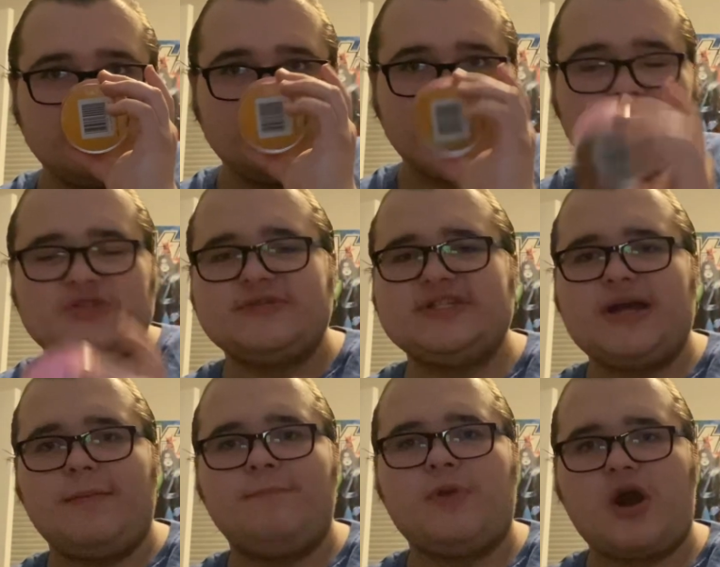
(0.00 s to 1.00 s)
This one's like
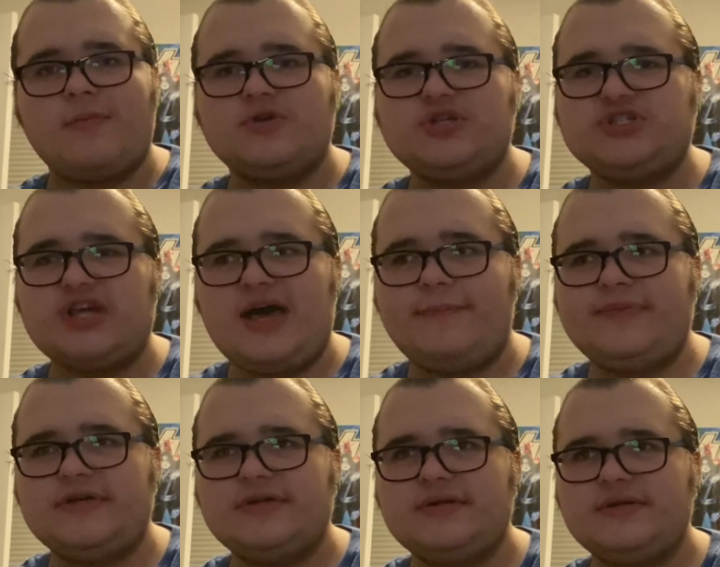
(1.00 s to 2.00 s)
a barbershop,
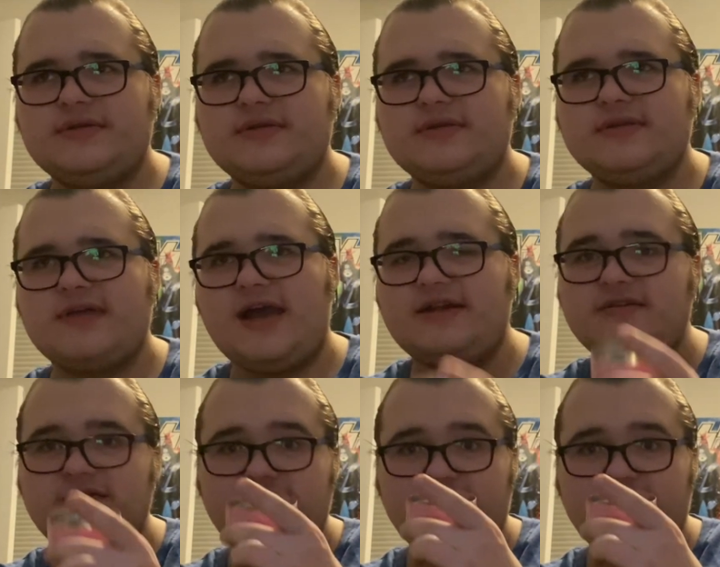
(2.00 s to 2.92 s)
kind of.